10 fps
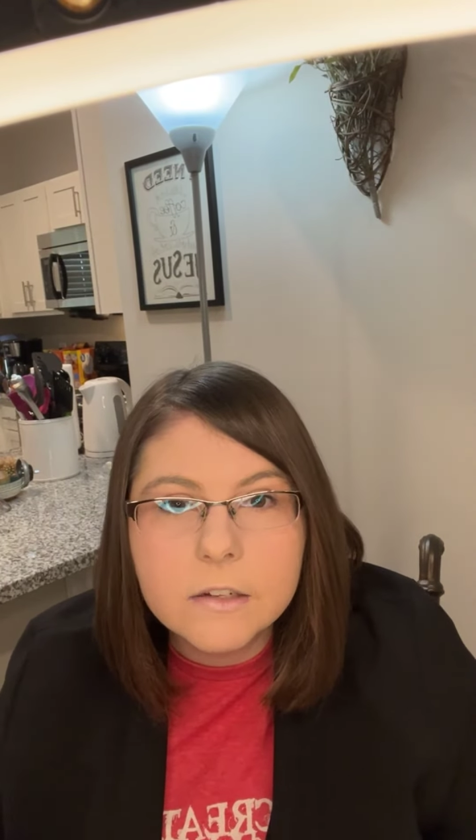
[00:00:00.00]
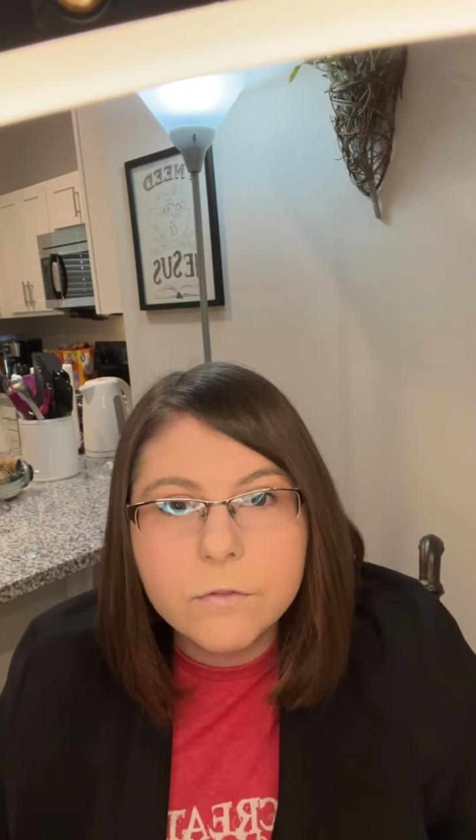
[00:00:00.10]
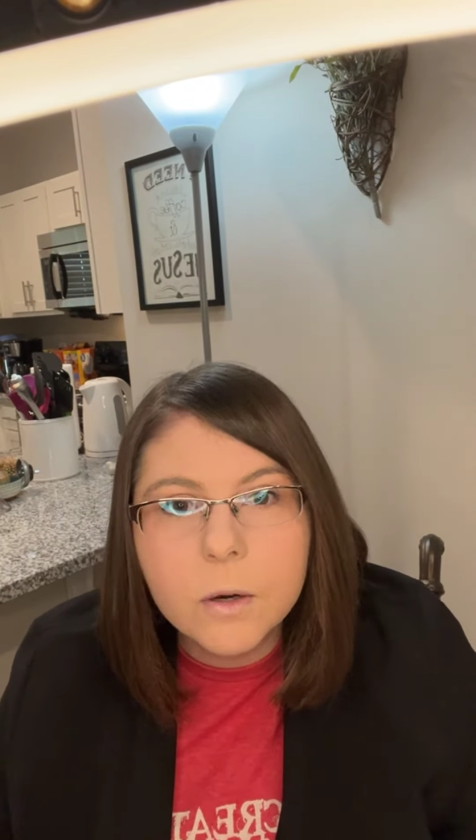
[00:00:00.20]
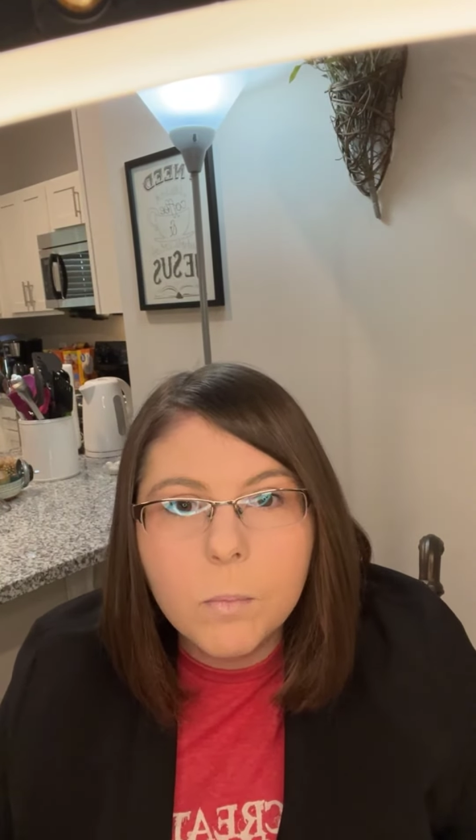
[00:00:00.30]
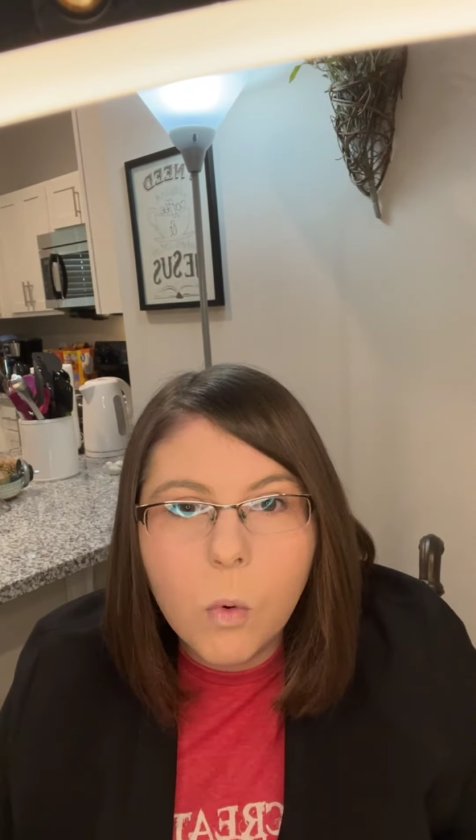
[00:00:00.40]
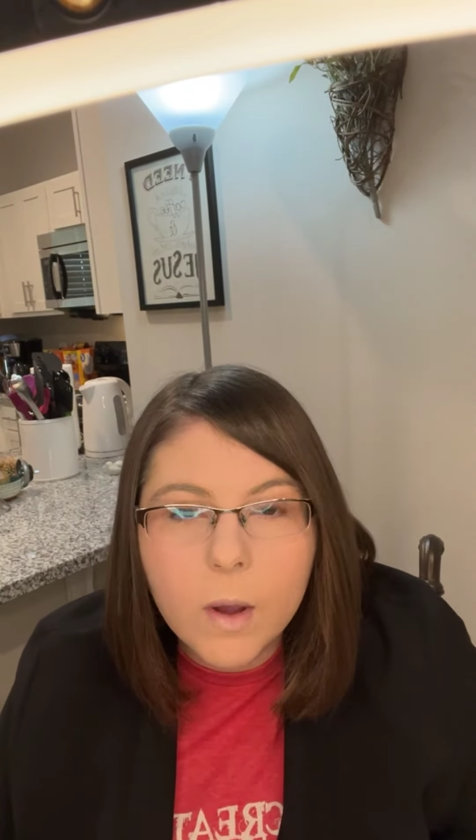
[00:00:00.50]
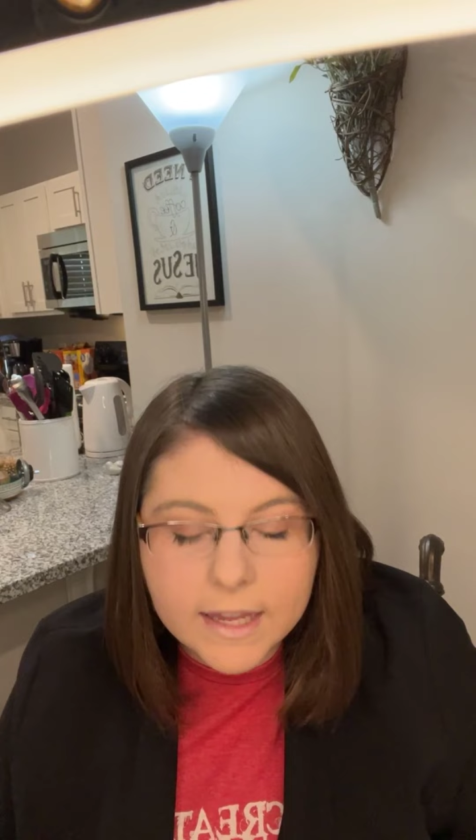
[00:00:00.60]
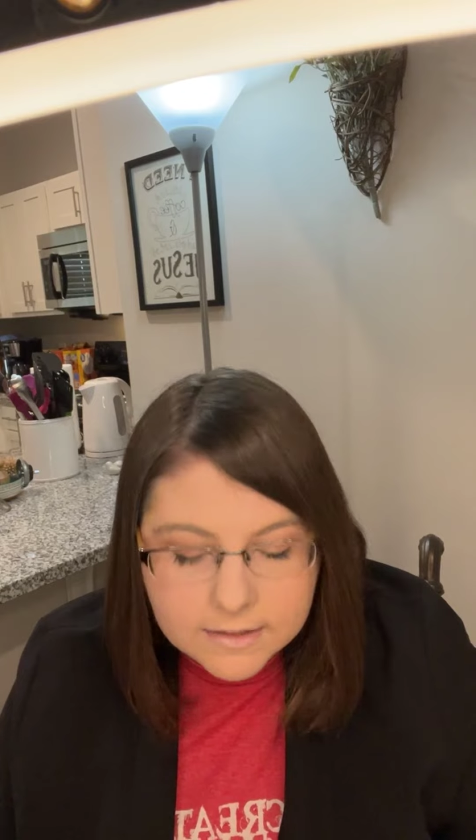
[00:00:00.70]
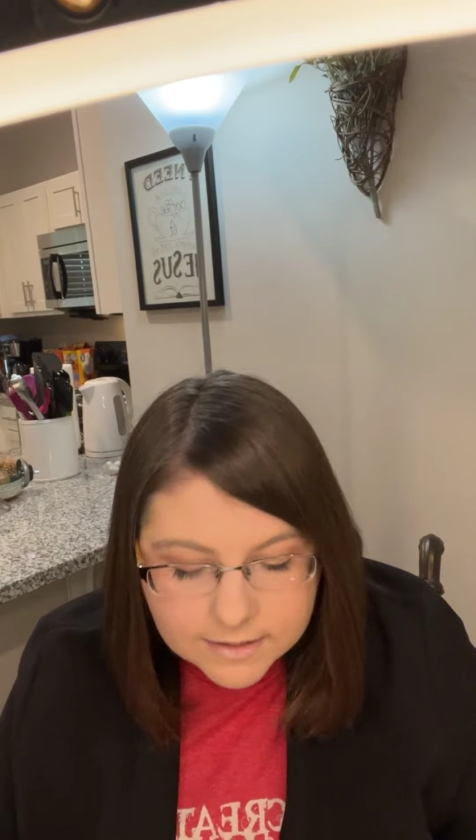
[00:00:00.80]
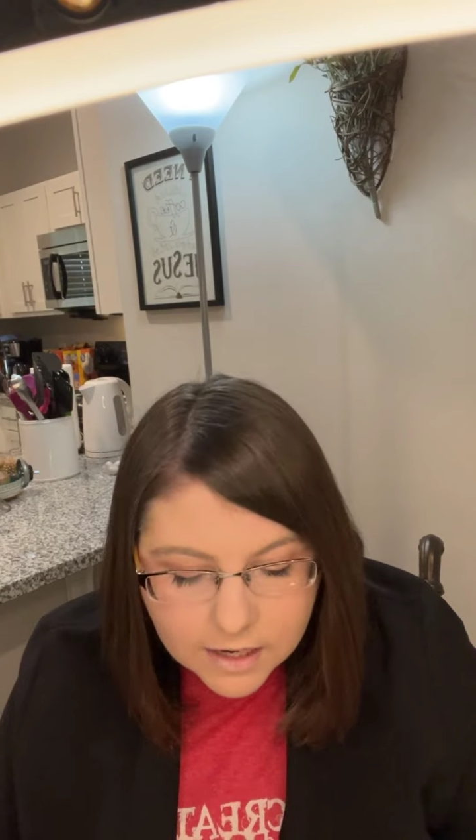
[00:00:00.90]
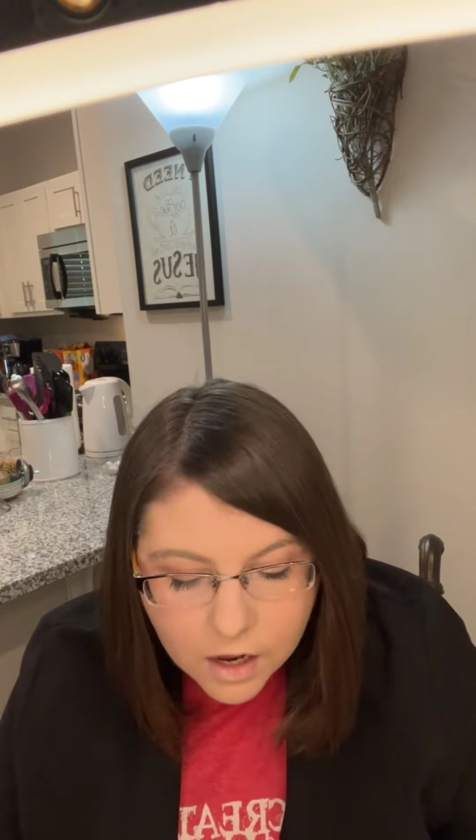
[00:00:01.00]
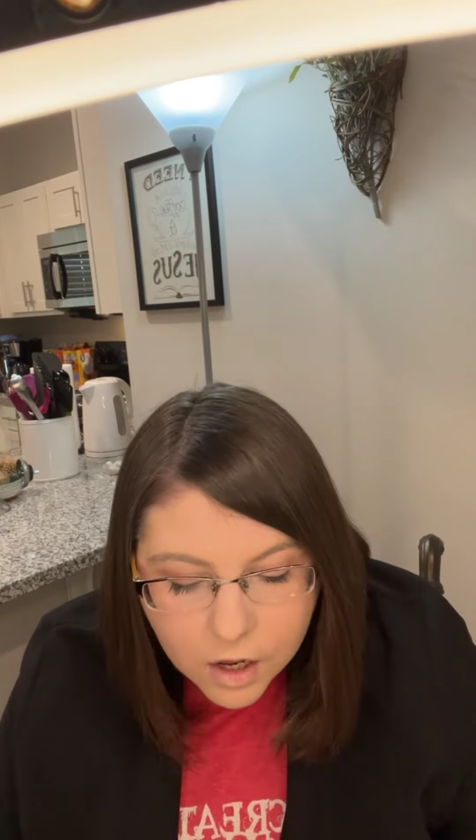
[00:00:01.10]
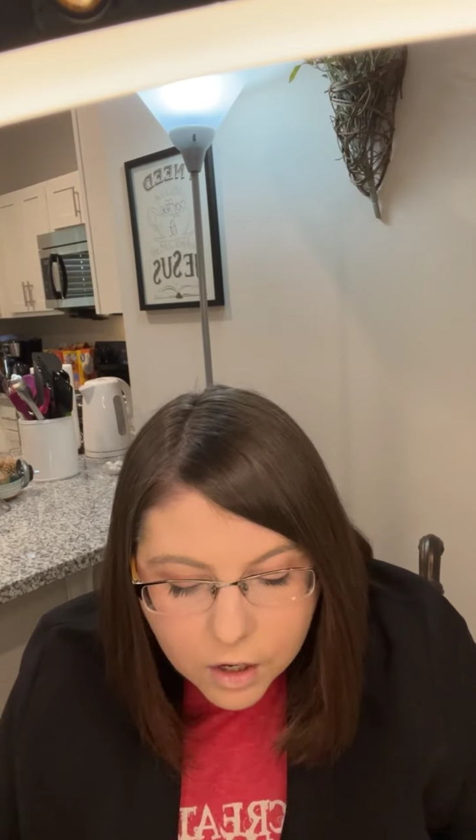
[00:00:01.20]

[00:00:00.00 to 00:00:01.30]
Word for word: different points